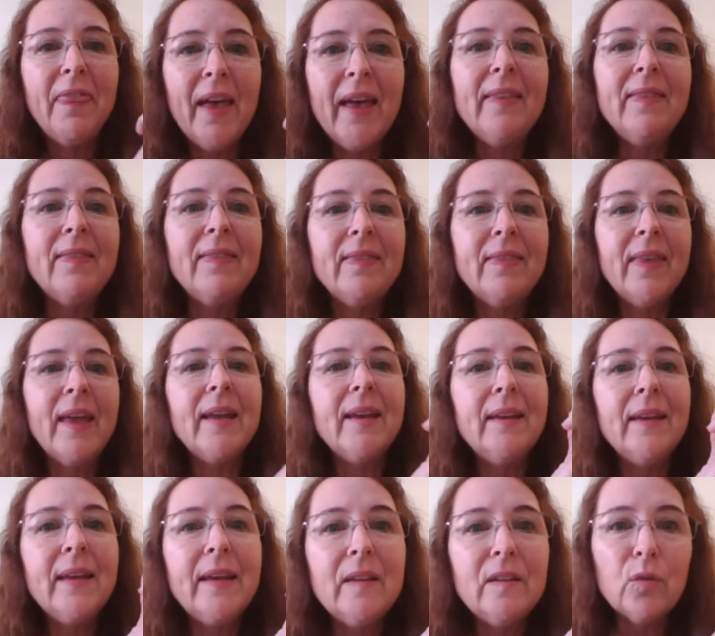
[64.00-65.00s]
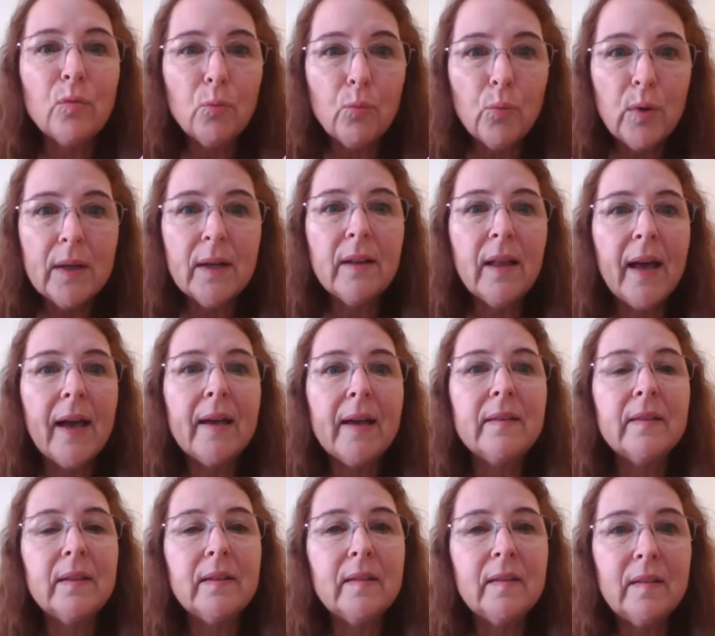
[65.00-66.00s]
then they need to
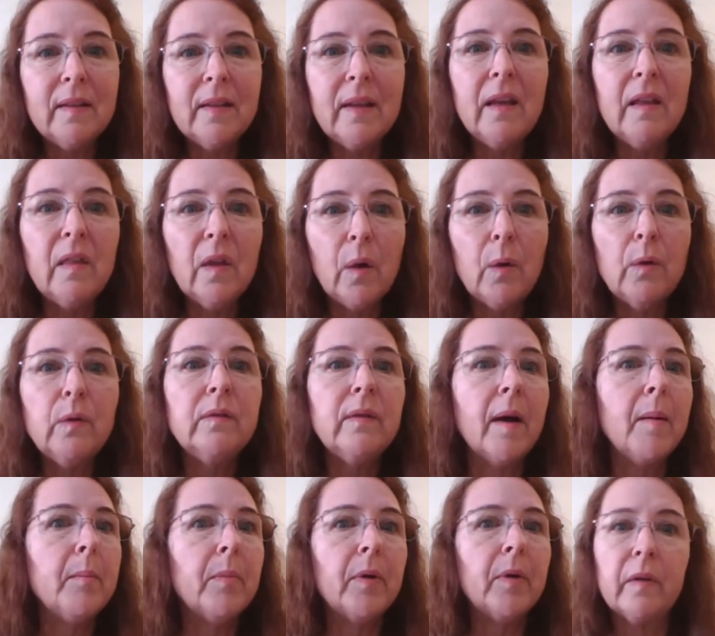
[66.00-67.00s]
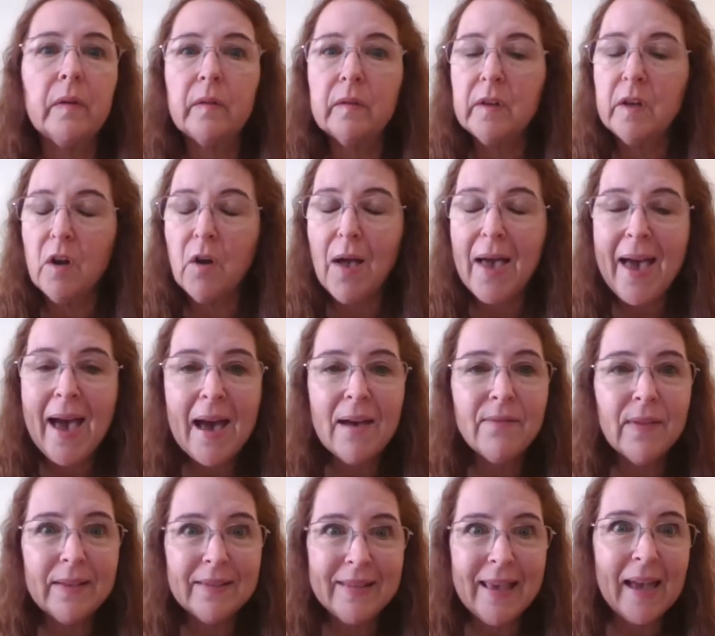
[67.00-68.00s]
realize and see those numbers,
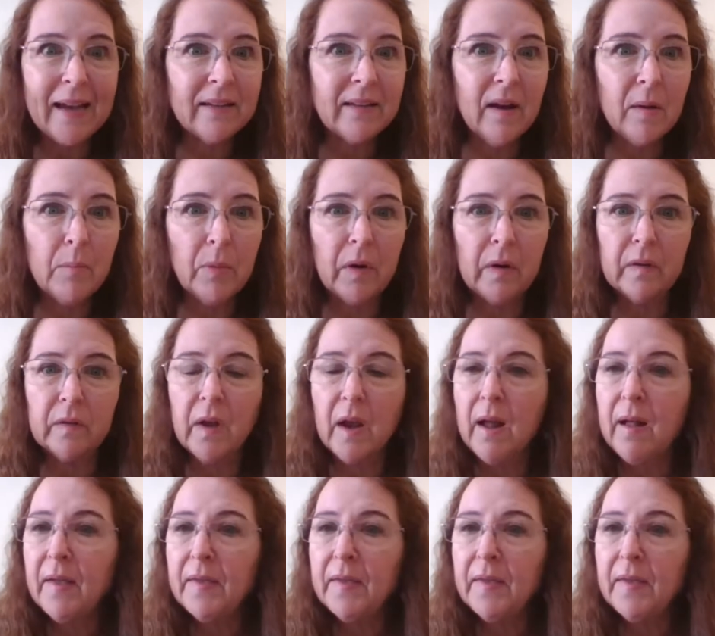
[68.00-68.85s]
have exact numbers.